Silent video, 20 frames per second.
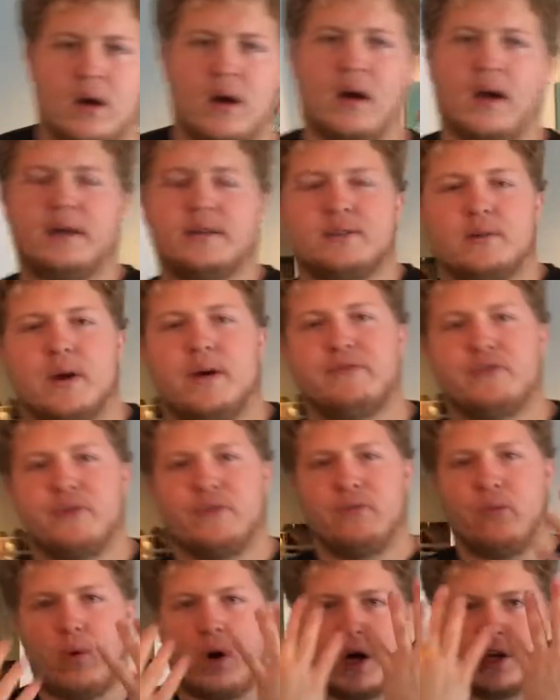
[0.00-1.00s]
Alright, so after
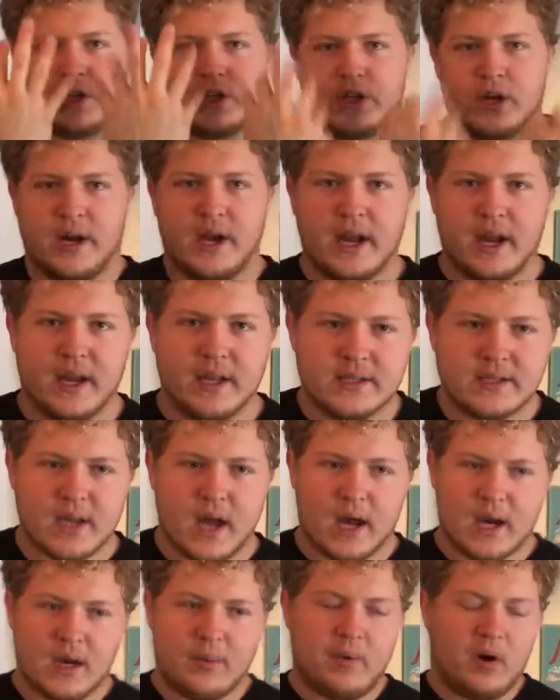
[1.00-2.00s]
you've washed your hands,
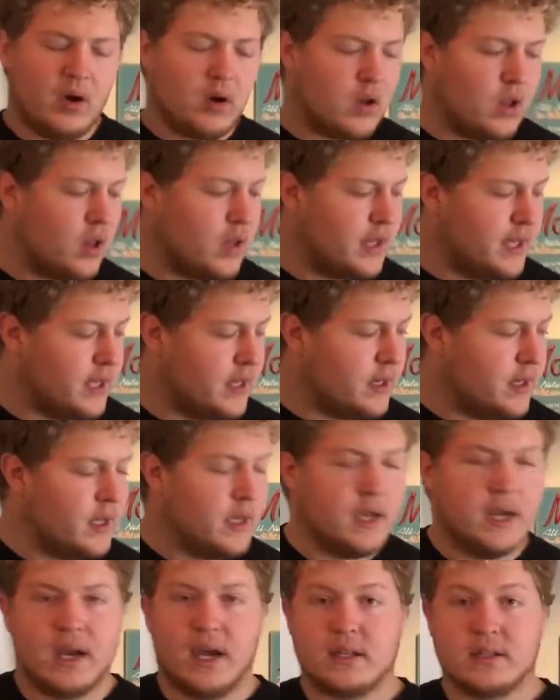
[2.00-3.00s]
gotten them all clean,
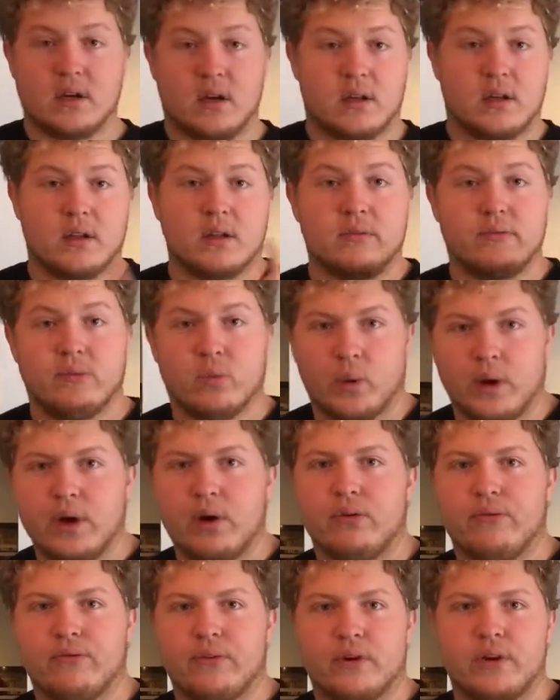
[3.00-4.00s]
it's on to the real
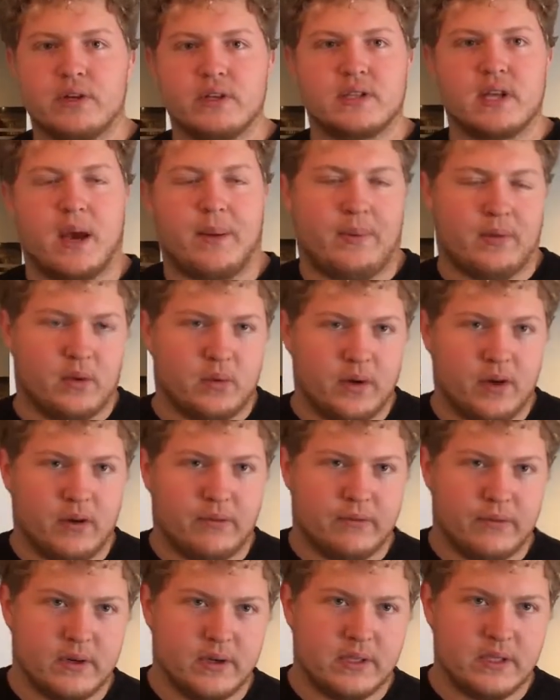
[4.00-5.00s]
first step. And the real
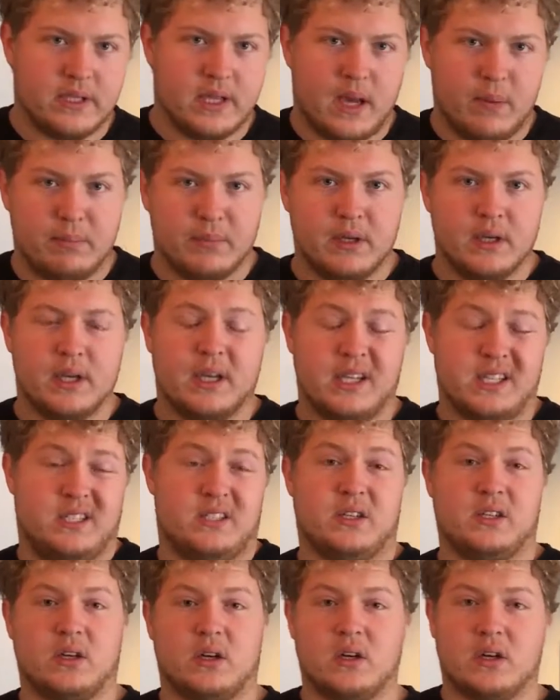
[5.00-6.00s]
first step is to
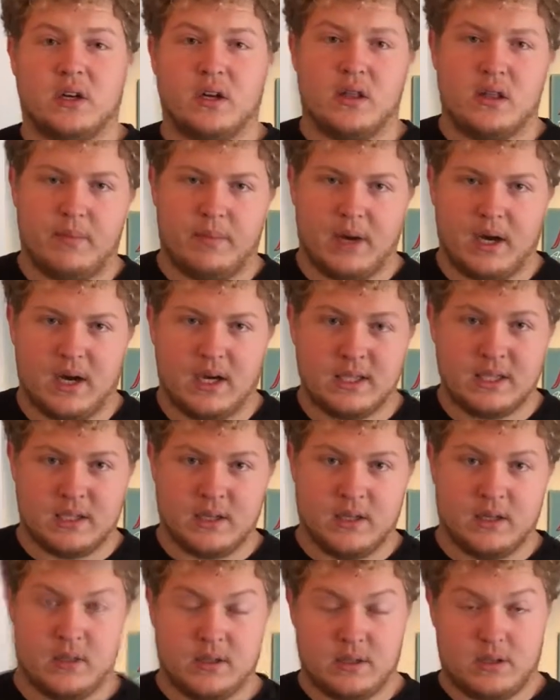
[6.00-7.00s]
cook the pasta.
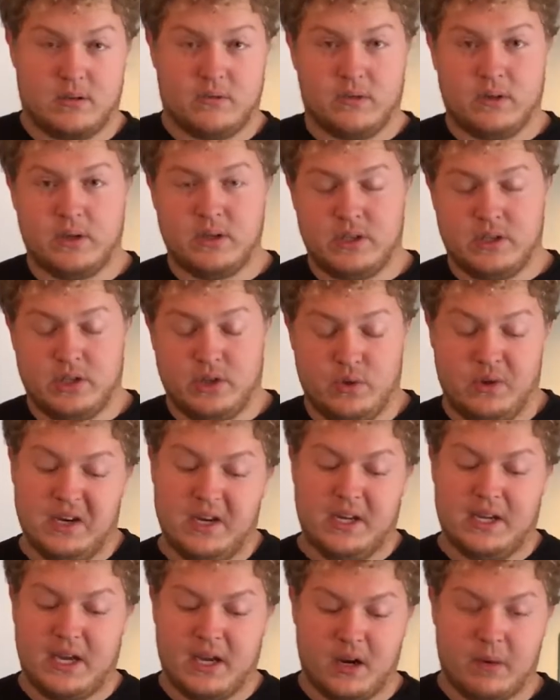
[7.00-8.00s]
So first, you need
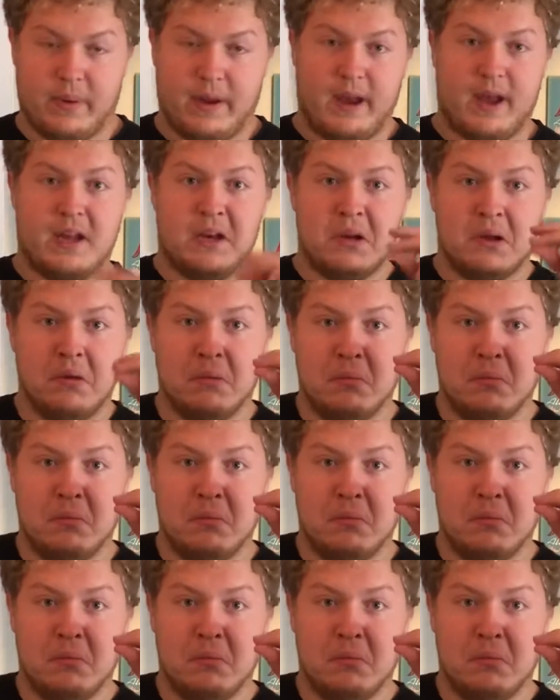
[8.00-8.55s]
to get your pan.